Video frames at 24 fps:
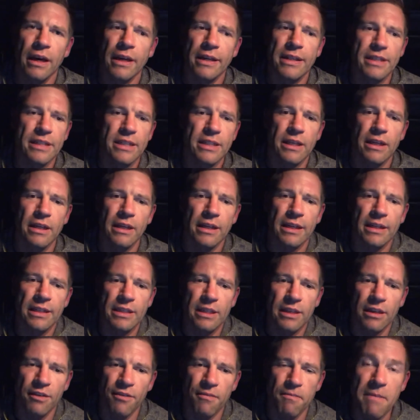his
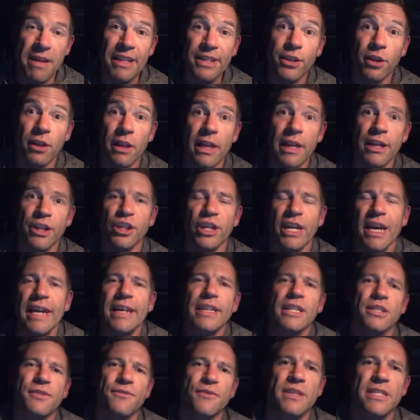kind of mental energy
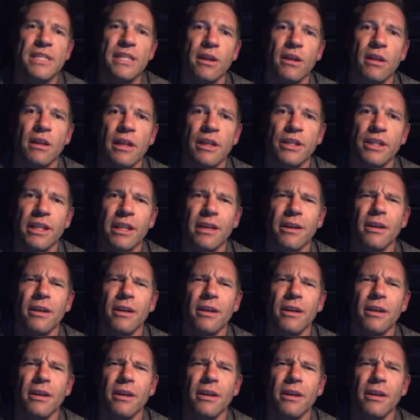and his physical energy.